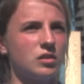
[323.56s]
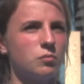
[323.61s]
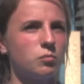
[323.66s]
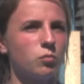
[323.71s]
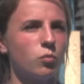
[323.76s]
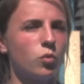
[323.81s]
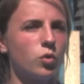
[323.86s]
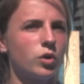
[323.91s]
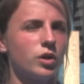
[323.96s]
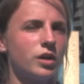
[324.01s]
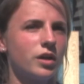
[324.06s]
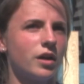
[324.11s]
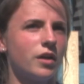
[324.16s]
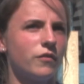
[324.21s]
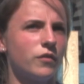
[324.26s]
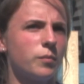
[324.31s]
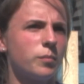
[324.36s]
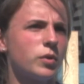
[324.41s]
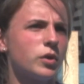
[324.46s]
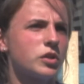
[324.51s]
more
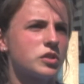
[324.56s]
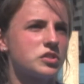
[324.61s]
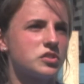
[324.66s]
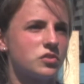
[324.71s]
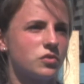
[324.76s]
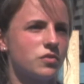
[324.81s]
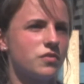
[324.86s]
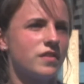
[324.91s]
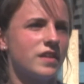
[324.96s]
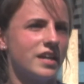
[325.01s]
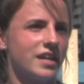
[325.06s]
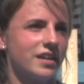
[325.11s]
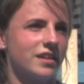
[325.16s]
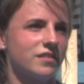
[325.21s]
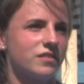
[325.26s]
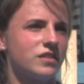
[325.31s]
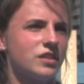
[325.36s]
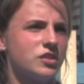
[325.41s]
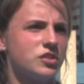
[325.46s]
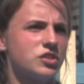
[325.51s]
of a personal
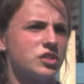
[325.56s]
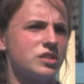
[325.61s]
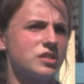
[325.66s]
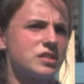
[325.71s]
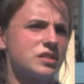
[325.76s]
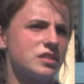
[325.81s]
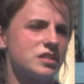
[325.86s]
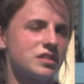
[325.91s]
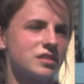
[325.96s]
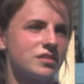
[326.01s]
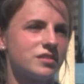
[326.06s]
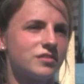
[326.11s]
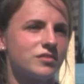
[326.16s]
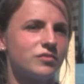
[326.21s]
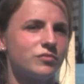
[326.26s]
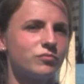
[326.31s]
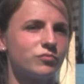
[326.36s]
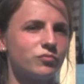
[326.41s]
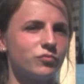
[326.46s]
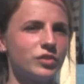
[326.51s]
thing than just
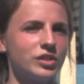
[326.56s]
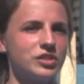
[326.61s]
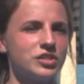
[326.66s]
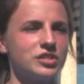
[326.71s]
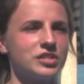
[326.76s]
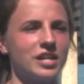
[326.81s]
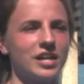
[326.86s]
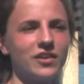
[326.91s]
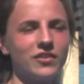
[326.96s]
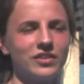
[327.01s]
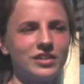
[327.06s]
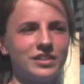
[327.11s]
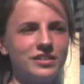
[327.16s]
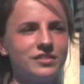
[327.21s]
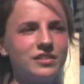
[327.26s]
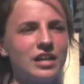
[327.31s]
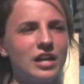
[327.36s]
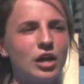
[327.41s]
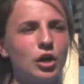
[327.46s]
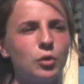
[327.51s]
reaching out
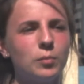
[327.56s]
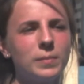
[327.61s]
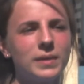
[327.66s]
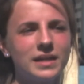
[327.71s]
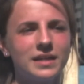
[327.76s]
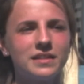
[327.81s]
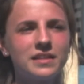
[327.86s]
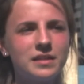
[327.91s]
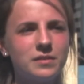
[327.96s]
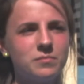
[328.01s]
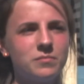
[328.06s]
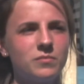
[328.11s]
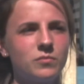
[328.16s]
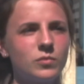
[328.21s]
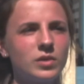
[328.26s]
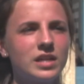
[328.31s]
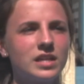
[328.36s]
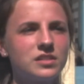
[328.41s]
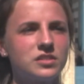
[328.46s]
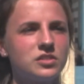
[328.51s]
and helping them.
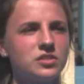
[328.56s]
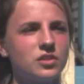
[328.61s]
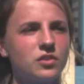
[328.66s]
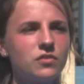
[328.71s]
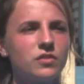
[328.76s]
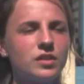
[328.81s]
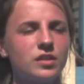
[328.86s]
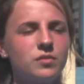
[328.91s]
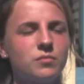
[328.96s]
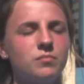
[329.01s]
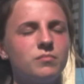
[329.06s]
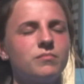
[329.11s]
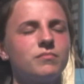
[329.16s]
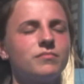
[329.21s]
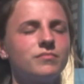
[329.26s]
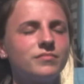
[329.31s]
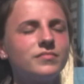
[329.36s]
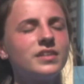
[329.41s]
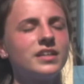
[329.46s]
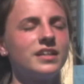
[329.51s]
We get to know them,
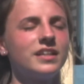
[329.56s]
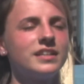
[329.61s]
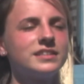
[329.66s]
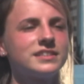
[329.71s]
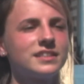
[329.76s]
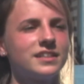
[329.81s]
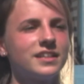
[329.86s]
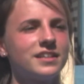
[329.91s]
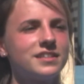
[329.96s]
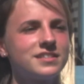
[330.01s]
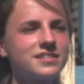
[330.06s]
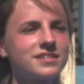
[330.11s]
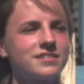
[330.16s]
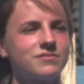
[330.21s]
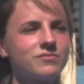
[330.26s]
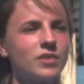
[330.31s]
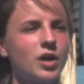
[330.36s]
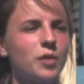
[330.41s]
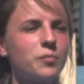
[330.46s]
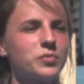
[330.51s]
and it's a nice
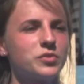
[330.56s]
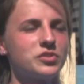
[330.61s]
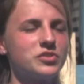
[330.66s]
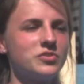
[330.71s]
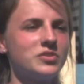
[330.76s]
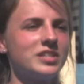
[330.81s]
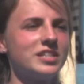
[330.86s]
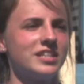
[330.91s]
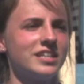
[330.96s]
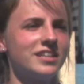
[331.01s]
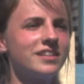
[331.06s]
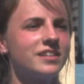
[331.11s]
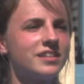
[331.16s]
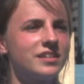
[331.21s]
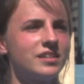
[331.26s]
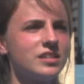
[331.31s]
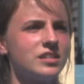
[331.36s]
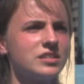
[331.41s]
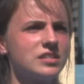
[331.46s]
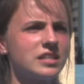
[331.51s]
opportunity
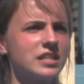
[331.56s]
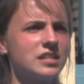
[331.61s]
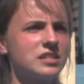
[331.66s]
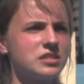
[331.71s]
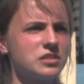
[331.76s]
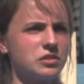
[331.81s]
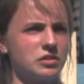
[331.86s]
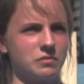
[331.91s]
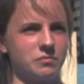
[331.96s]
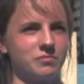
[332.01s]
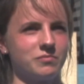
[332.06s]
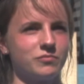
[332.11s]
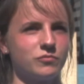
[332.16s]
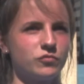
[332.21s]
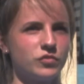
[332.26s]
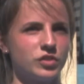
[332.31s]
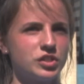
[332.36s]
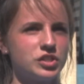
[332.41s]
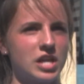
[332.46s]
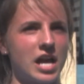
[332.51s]
to get to
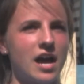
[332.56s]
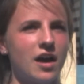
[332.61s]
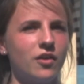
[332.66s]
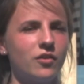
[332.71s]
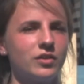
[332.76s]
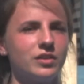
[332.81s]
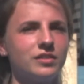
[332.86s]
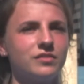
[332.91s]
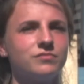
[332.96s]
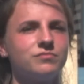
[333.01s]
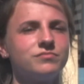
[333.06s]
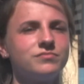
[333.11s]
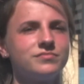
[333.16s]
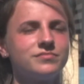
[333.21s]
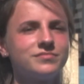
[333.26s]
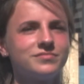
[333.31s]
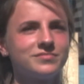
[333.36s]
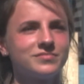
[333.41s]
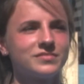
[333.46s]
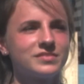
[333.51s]
reach out and
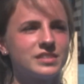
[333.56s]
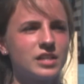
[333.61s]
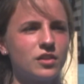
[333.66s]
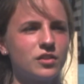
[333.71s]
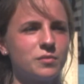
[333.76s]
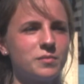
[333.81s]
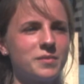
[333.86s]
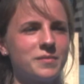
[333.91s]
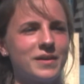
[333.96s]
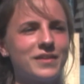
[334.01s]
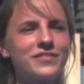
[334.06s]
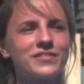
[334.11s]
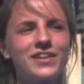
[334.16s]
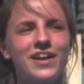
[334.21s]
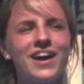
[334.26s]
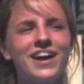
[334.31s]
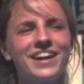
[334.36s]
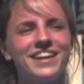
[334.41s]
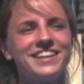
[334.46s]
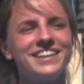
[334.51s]
tell them about
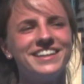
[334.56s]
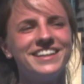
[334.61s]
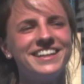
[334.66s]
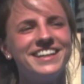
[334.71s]
God.